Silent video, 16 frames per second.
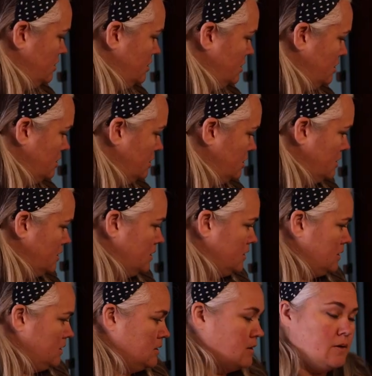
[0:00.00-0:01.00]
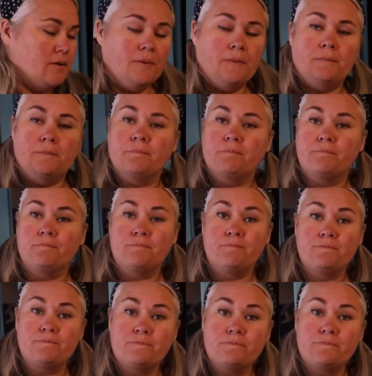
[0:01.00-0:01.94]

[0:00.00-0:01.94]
Nothing is said.